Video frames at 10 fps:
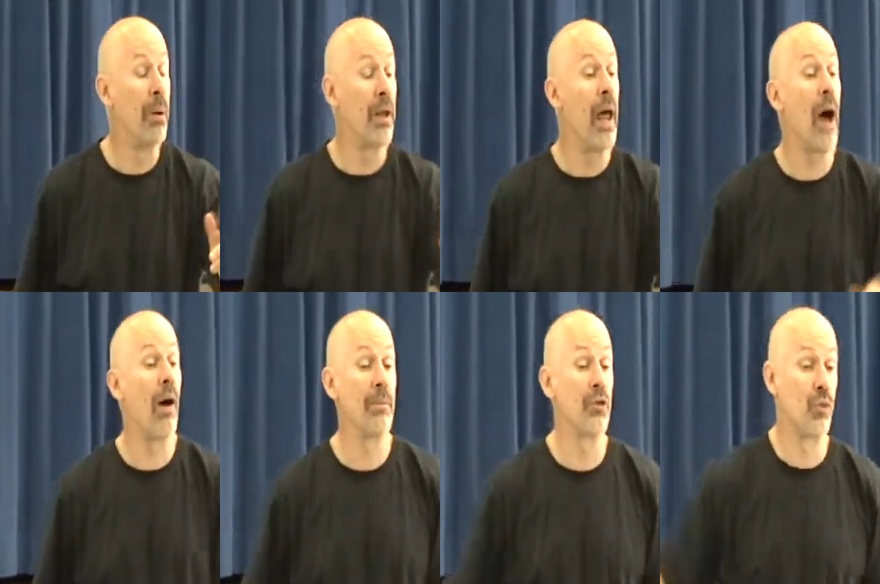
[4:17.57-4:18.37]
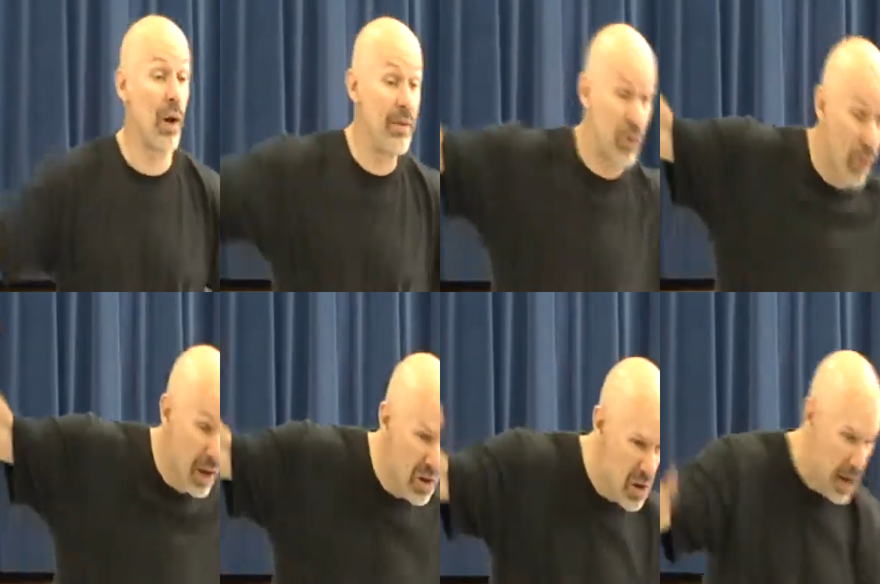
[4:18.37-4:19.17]
But now I'm this raven,
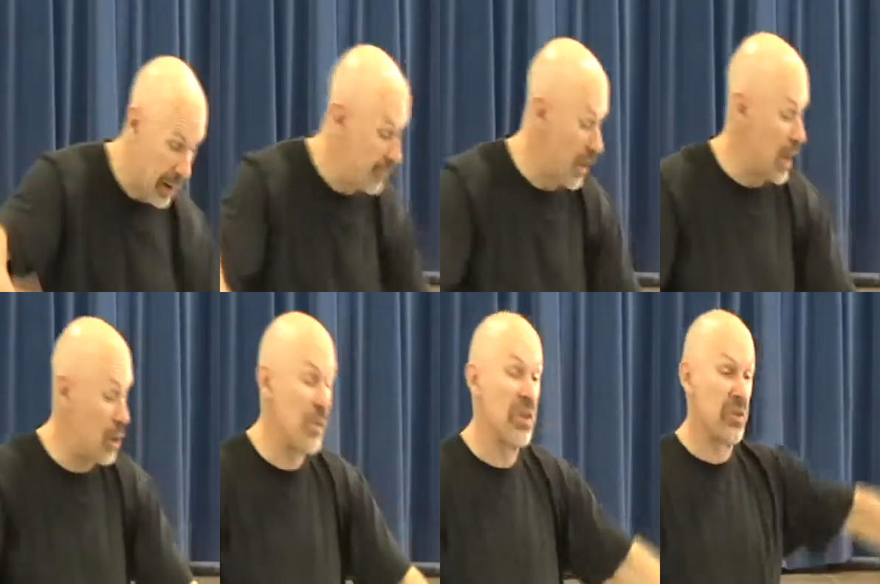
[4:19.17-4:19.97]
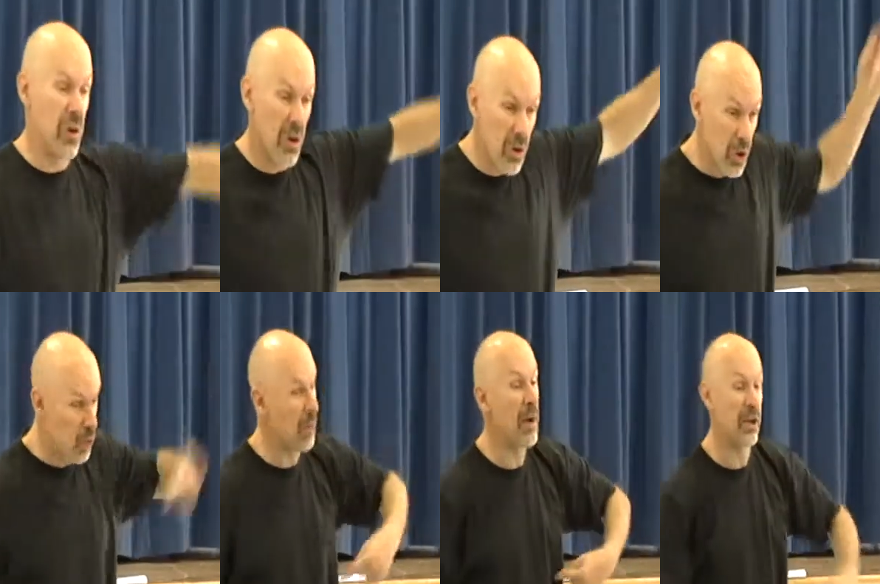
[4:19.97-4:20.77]
right? And I'm flying over this girl
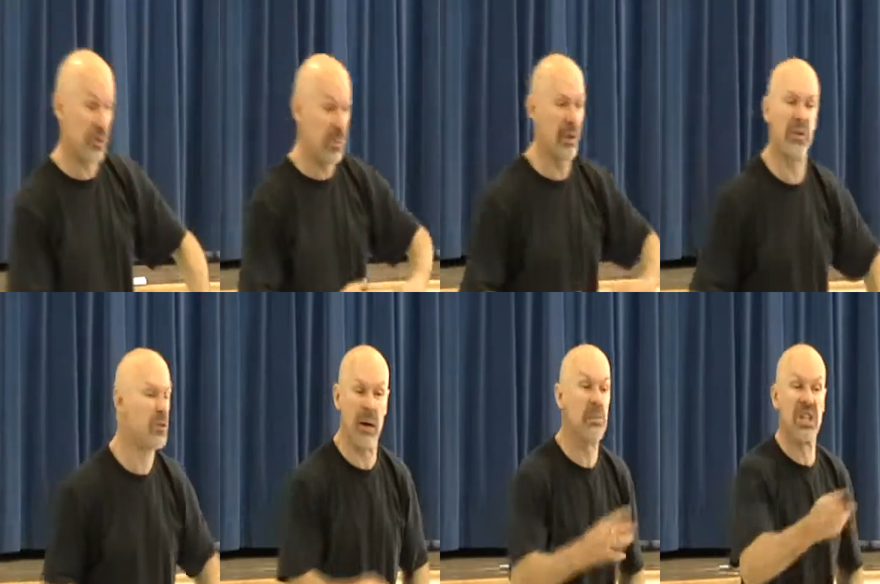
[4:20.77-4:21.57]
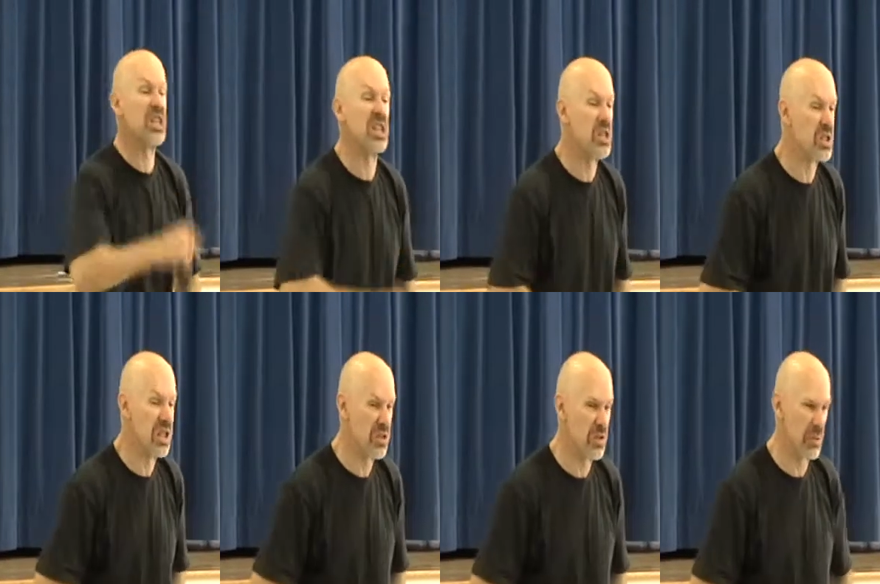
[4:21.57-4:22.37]
who reminds me of my sister. I'm going to get her
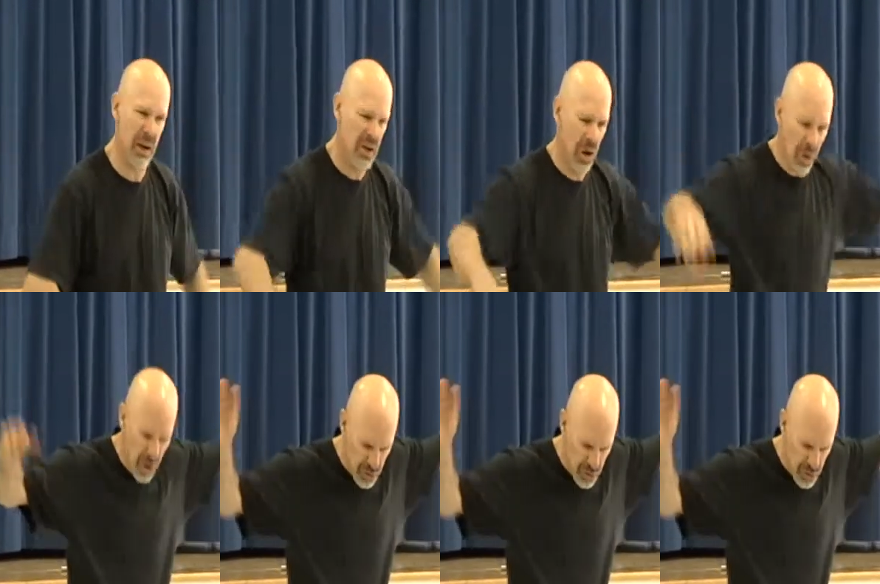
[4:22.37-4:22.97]
ice cream. I know.